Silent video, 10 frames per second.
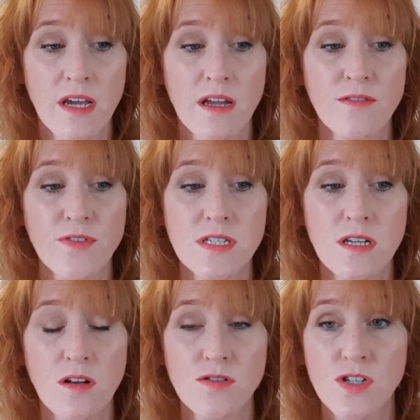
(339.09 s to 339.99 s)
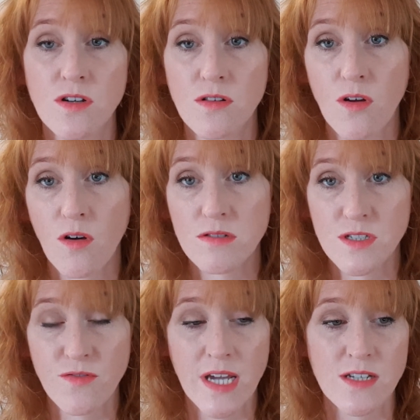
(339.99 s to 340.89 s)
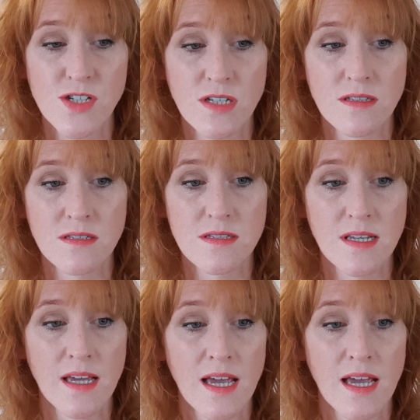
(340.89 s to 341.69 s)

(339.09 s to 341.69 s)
and physiological alterations,